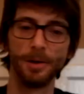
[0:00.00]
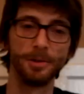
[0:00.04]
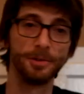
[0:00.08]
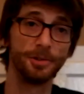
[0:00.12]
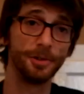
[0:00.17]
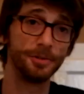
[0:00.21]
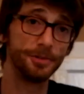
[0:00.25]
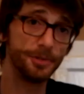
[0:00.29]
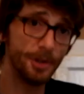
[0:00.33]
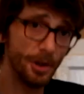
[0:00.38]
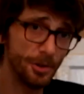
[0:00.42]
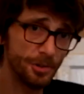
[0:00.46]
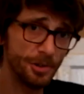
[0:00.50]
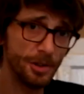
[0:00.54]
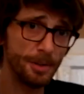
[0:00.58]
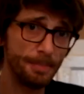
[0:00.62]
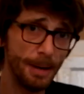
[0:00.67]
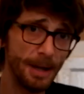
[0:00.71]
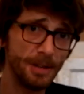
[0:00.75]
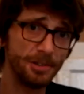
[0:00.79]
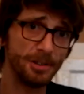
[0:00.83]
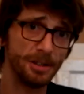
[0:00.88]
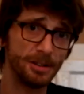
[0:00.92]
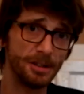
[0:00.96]
So those are the
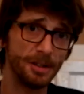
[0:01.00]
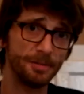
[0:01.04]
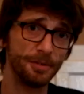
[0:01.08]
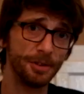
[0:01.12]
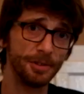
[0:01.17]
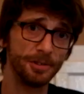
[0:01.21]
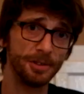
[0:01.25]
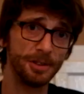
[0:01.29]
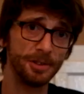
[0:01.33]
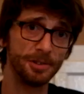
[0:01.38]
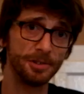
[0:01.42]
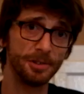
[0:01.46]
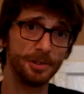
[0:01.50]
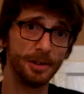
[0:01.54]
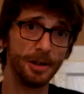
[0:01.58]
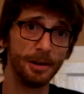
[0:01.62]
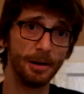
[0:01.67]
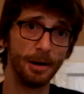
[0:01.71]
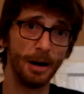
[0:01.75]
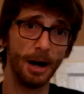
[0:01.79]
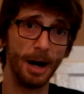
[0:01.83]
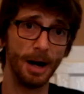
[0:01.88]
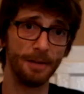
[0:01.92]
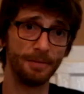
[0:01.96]
basic differences
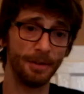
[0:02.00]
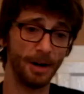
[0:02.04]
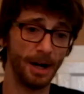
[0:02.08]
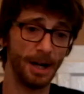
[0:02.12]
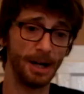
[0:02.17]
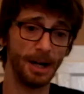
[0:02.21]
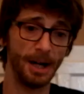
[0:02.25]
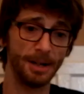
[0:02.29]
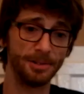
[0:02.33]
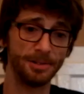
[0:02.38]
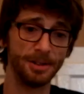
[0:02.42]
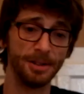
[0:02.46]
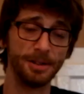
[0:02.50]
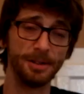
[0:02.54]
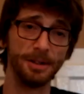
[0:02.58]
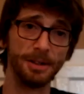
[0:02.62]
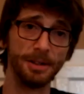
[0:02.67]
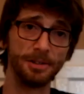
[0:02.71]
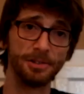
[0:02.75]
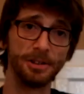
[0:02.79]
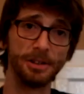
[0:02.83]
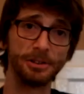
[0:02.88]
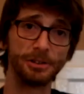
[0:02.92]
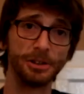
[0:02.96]
I've highlighted in
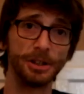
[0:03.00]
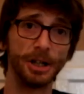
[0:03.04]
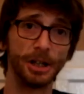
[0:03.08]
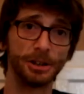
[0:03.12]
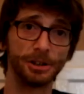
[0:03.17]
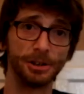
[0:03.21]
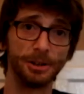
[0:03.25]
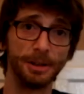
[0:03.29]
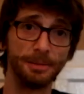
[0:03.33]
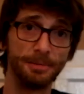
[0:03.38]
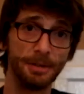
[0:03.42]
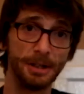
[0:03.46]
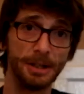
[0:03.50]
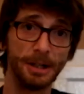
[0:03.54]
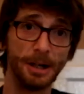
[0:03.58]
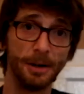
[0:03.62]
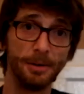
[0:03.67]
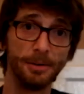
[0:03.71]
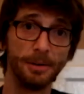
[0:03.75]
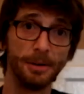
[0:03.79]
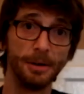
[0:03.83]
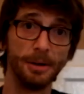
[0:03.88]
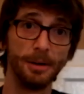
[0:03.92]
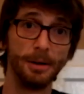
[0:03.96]
this introductory
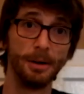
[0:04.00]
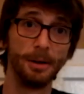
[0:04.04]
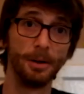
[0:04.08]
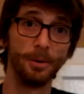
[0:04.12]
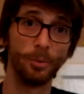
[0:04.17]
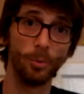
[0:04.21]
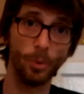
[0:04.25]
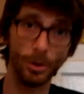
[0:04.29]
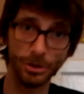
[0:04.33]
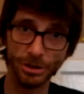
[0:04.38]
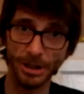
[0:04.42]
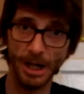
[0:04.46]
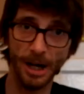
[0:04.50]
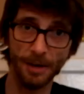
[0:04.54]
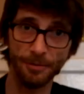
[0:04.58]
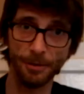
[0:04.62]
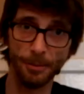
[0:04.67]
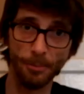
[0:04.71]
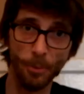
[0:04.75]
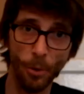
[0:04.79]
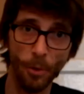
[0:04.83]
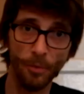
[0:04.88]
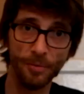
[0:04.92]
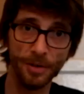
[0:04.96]
video. Watch out for
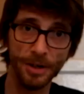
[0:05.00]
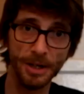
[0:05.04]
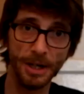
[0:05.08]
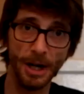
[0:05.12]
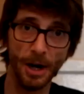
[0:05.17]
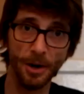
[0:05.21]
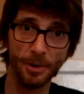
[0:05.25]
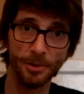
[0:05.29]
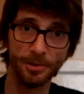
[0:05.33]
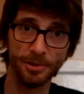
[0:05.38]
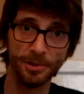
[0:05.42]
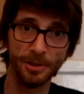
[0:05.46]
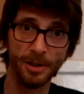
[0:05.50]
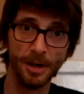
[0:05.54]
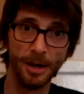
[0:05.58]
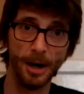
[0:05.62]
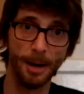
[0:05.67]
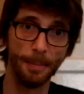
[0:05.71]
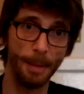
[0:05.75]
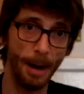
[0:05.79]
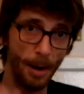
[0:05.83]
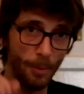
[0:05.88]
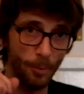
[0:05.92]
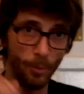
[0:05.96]
more videos
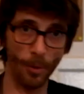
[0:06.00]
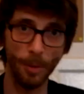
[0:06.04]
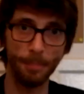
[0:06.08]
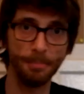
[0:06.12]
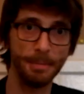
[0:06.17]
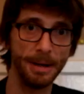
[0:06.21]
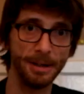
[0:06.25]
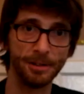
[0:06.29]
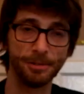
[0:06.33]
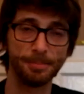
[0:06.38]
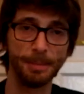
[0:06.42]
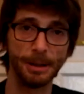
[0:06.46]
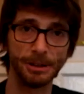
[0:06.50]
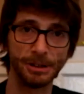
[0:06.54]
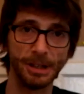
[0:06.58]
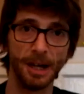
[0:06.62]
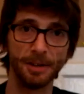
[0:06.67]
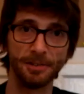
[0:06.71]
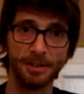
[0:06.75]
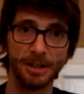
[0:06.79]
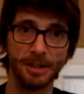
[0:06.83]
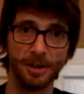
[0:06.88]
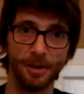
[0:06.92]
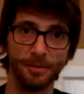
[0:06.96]
about what makes
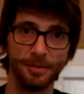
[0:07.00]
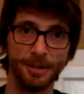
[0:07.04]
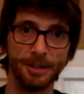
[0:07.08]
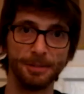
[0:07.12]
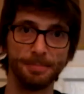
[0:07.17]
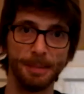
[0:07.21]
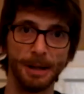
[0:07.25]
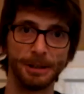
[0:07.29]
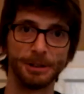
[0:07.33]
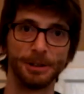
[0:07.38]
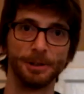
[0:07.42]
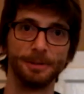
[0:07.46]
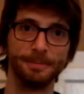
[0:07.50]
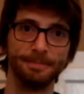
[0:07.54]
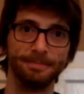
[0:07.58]
specialty coffee special.